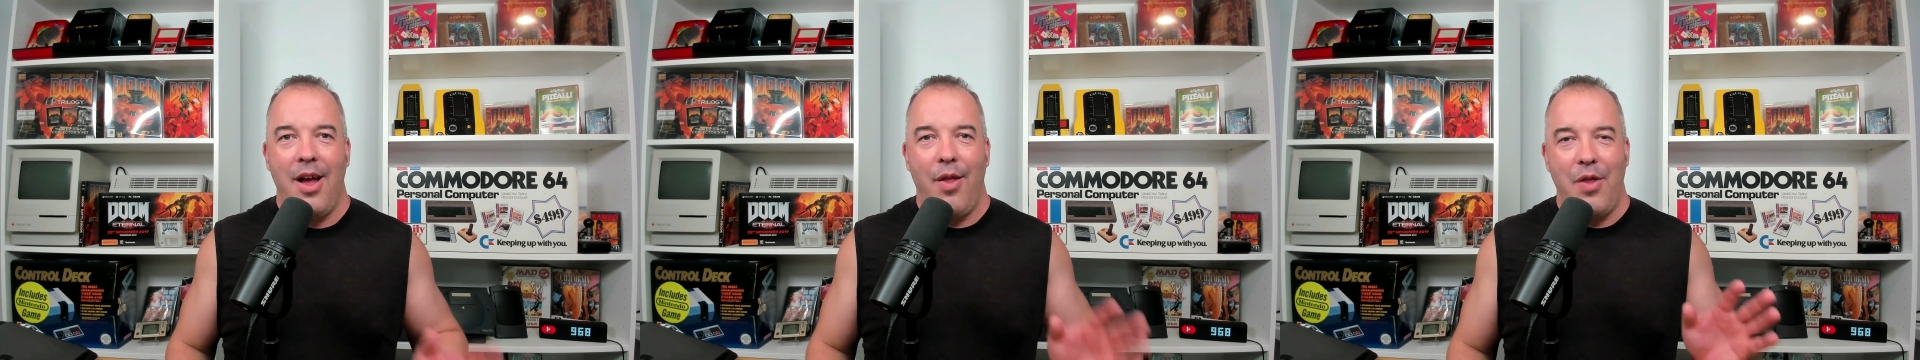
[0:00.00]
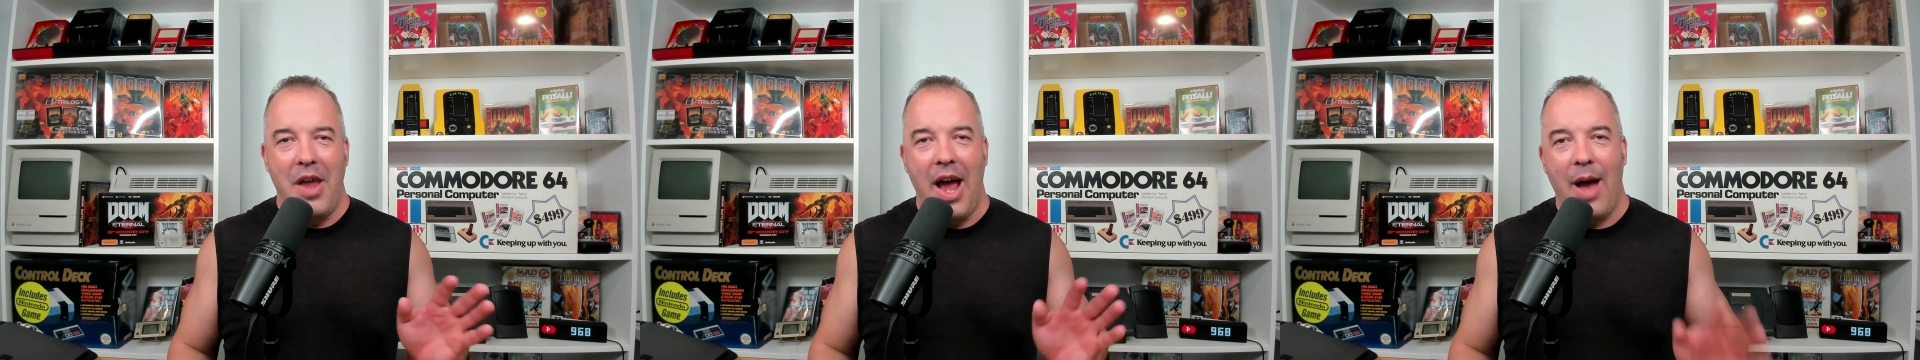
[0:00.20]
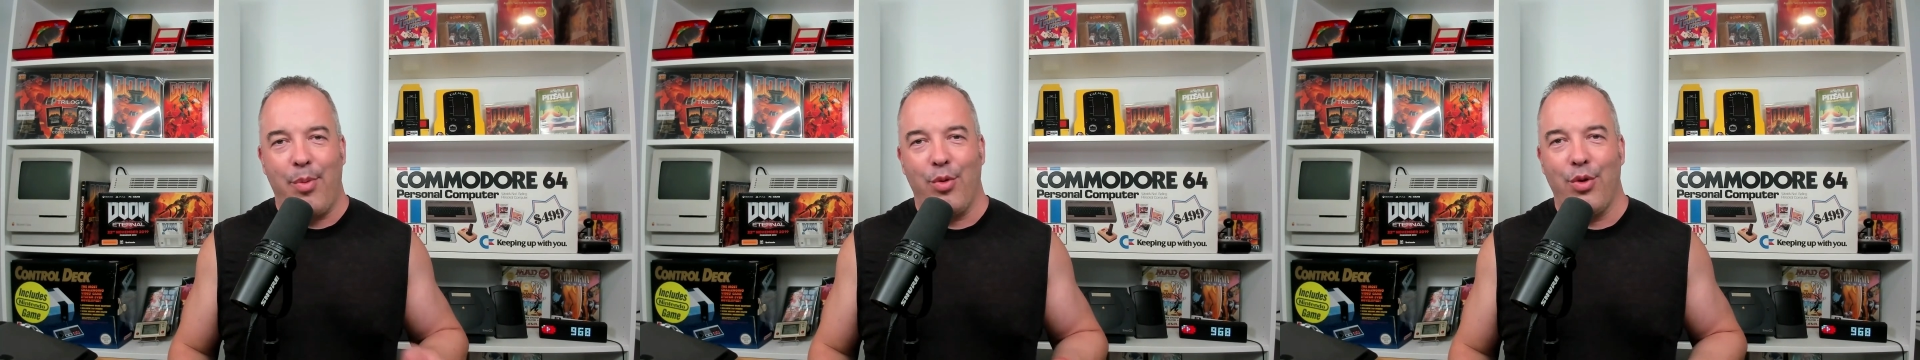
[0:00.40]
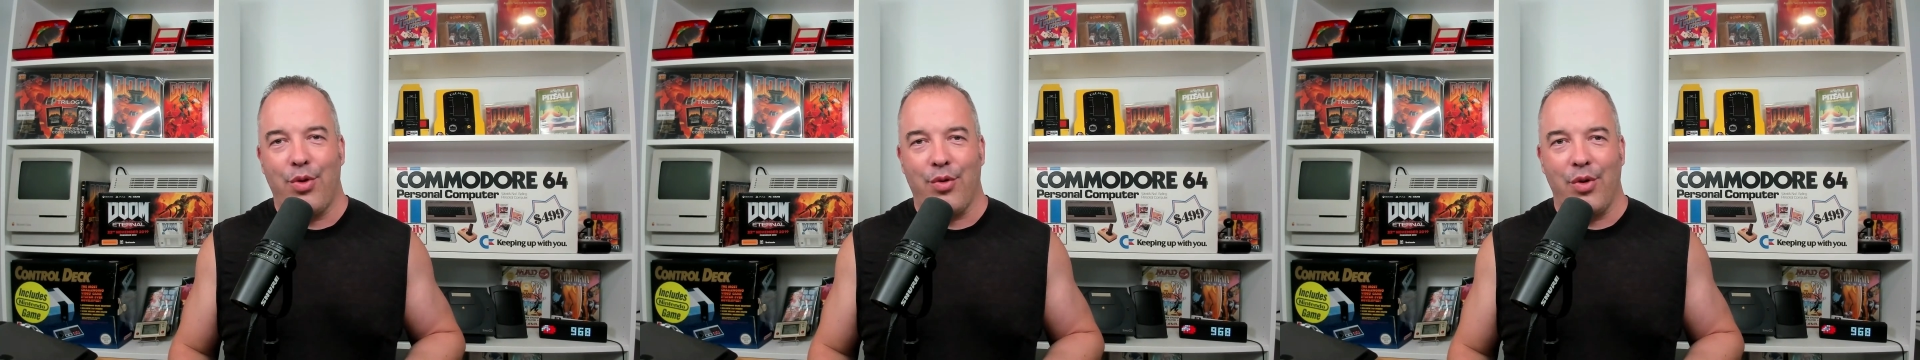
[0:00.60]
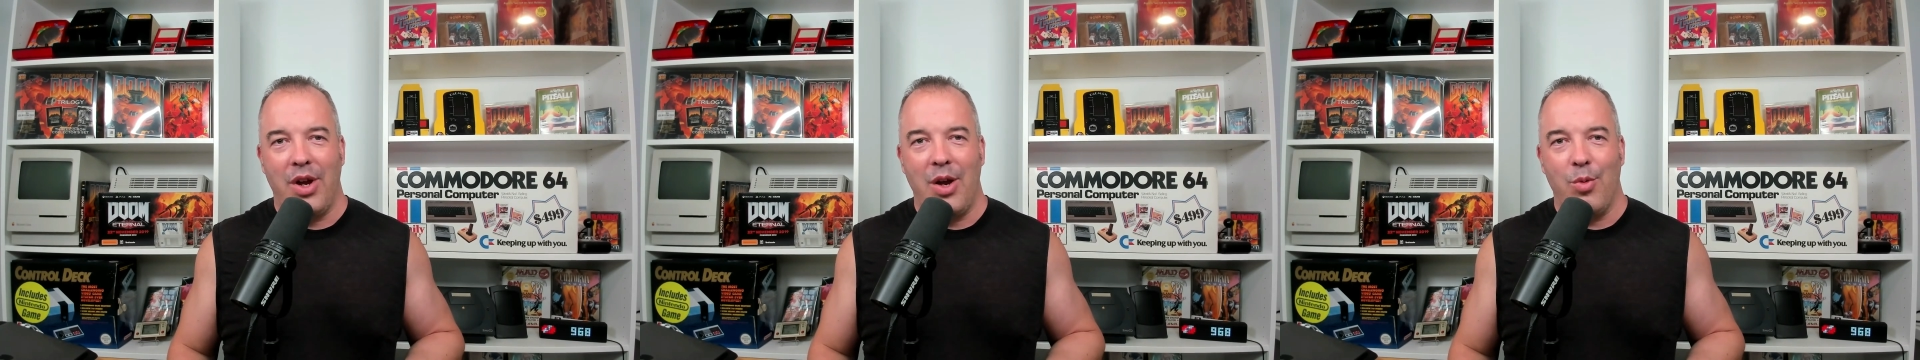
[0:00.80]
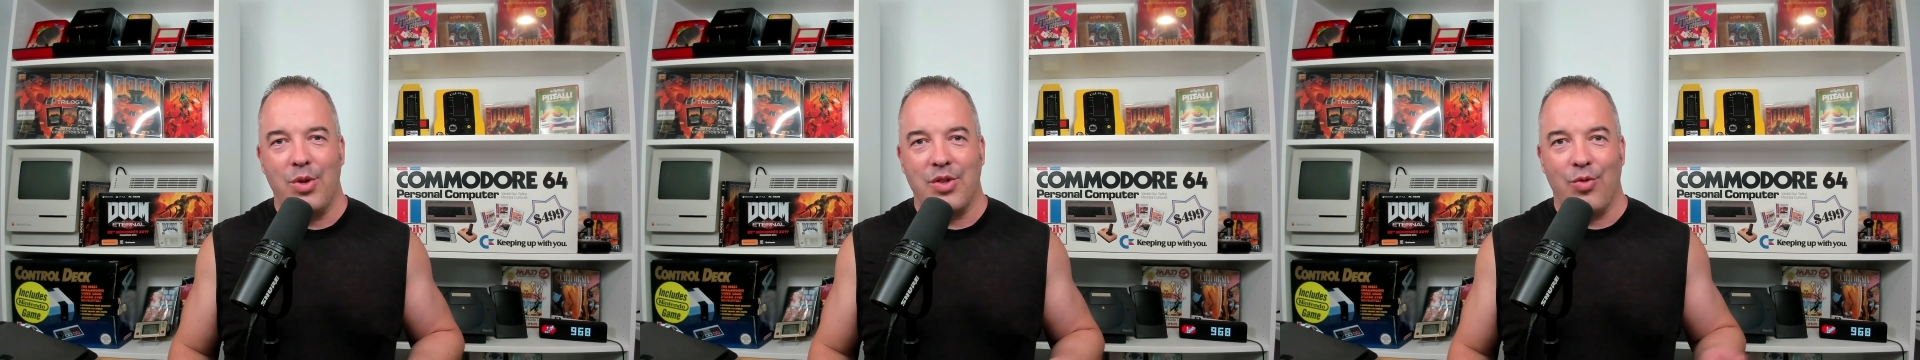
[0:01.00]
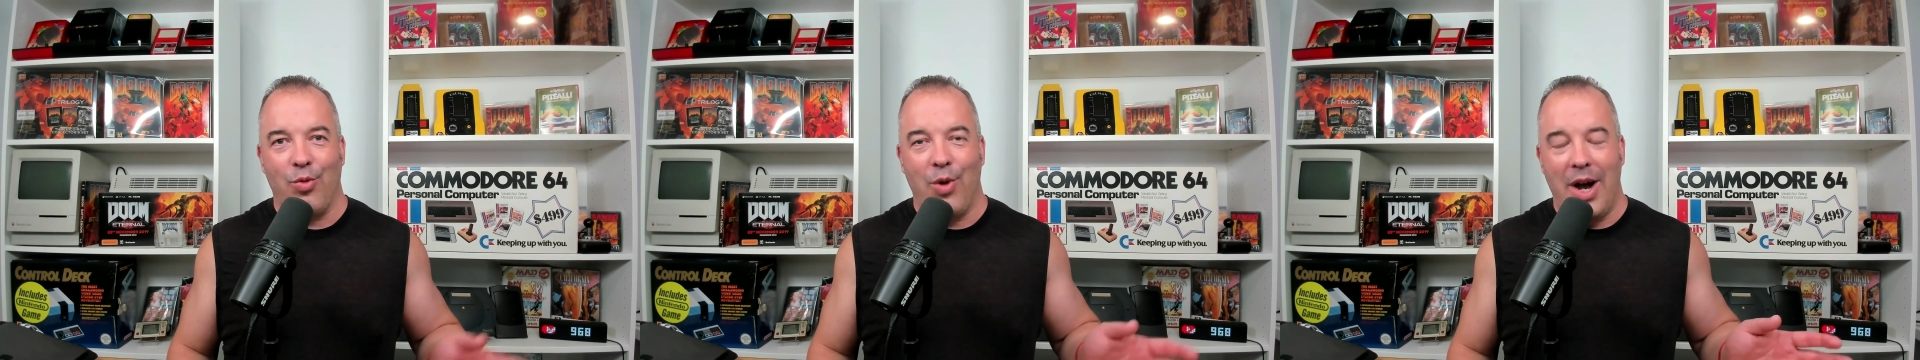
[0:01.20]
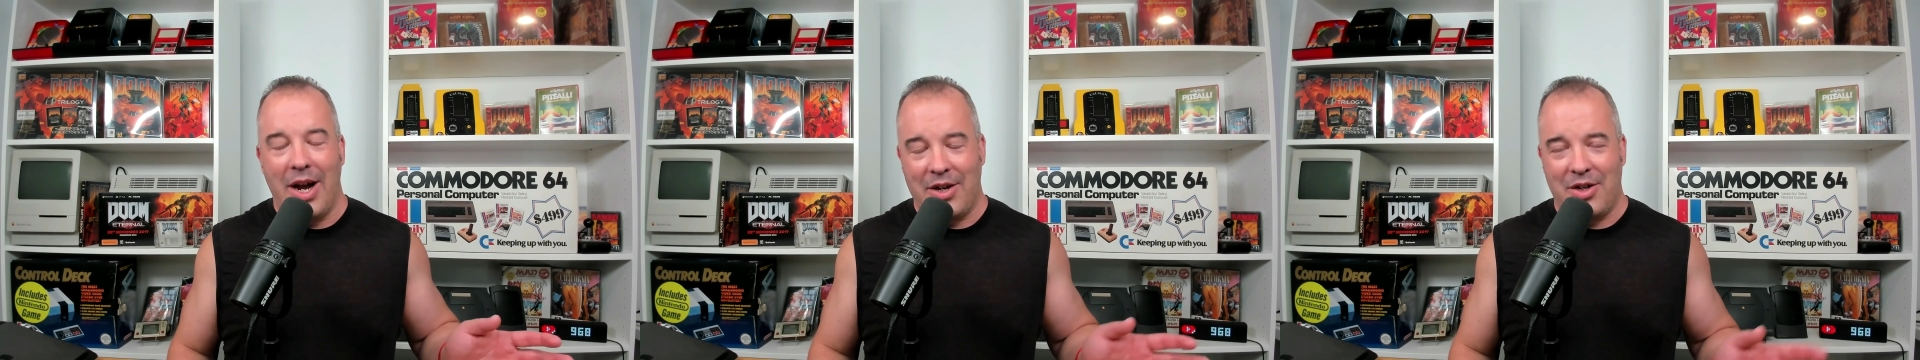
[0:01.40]
The Apple III was
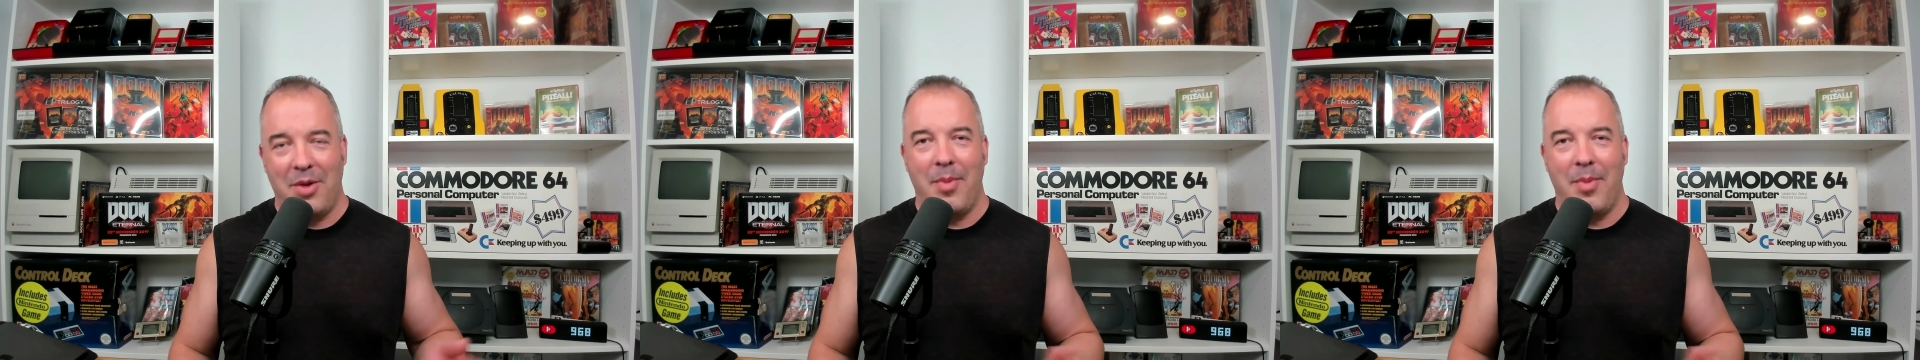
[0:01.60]
rushed